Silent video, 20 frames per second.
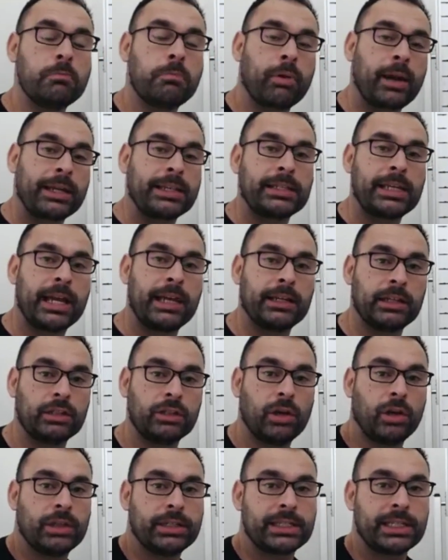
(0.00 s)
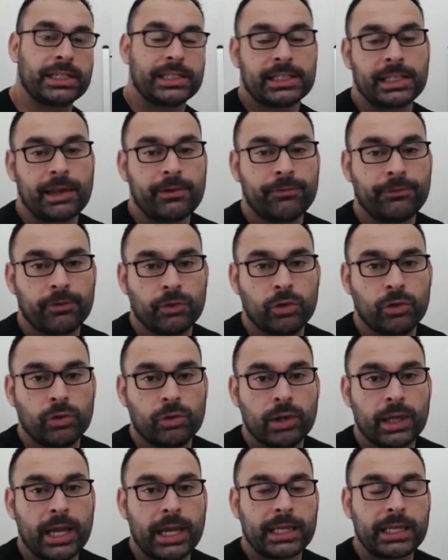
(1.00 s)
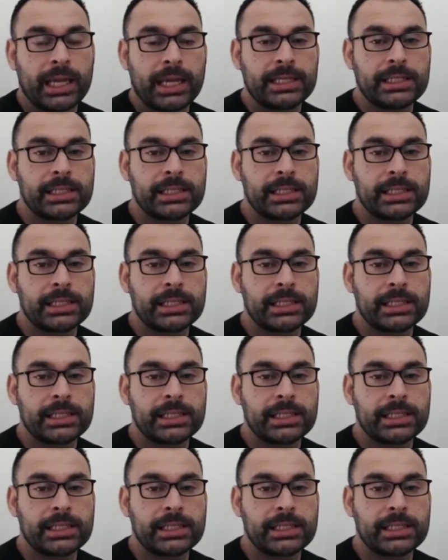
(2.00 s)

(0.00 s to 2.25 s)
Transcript: break down and digest that food, okay?